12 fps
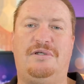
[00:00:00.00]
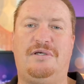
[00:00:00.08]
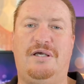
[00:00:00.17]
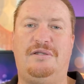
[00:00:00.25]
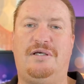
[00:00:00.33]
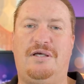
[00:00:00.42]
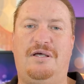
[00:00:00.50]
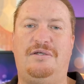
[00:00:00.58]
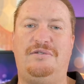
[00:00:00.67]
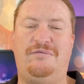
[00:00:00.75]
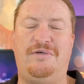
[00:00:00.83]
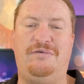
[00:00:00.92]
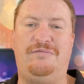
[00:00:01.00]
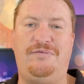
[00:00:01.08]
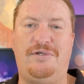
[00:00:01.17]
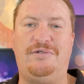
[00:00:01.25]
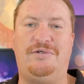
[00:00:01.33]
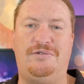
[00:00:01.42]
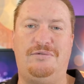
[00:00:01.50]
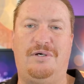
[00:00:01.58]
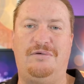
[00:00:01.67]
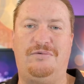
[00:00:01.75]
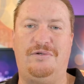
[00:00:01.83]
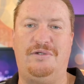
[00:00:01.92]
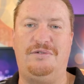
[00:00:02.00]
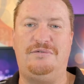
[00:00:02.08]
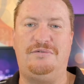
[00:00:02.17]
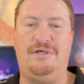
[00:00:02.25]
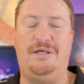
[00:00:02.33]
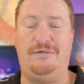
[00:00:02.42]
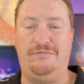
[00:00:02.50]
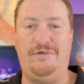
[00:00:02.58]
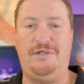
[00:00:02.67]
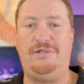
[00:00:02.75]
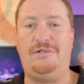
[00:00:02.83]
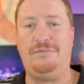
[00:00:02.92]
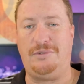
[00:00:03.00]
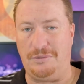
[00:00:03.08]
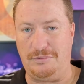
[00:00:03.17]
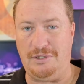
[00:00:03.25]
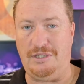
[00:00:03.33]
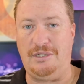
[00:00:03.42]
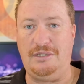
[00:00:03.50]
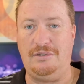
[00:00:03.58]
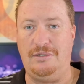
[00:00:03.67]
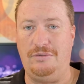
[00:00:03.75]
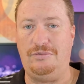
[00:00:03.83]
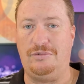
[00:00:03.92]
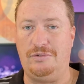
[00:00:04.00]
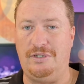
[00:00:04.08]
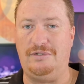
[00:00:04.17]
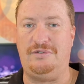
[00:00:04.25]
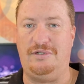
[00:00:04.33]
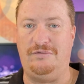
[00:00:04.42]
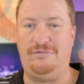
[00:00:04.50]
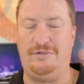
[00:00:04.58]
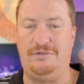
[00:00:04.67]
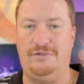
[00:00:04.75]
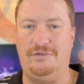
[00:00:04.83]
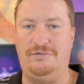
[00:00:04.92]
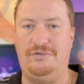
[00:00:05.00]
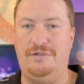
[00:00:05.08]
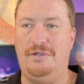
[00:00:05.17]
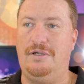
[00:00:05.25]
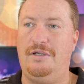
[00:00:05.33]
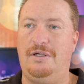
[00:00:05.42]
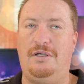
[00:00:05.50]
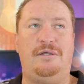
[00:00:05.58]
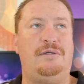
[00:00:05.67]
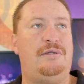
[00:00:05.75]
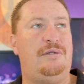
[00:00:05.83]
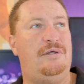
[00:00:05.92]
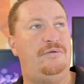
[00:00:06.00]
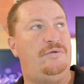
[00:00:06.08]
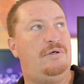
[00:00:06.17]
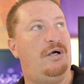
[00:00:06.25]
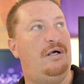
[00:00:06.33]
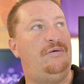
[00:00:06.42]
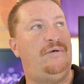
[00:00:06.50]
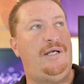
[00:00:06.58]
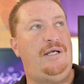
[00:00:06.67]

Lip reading: cut the cost of any filters you want for this. And in video, you need neutral density filters. There's a card right